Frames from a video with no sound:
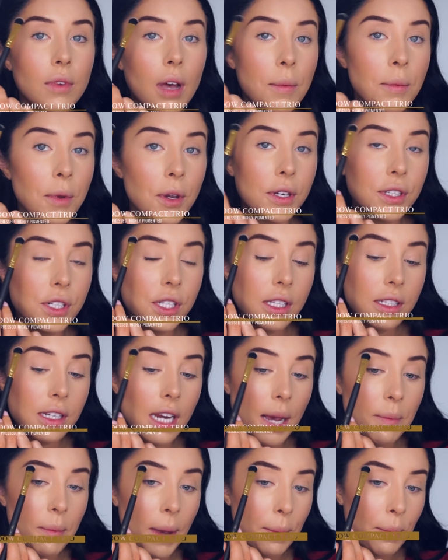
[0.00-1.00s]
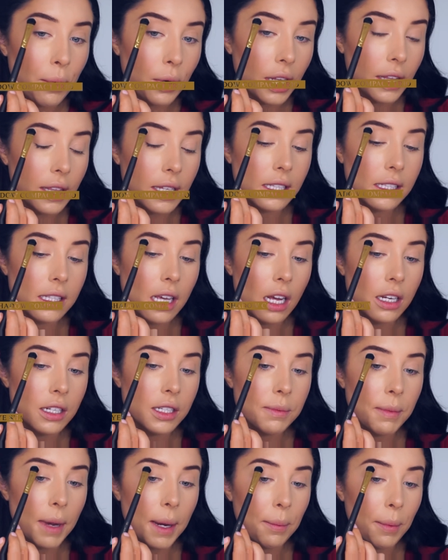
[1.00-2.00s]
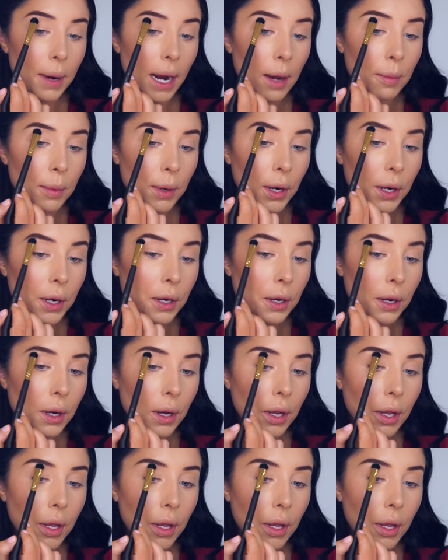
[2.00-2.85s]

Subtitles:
I'm going to start by putting this under my brow bone,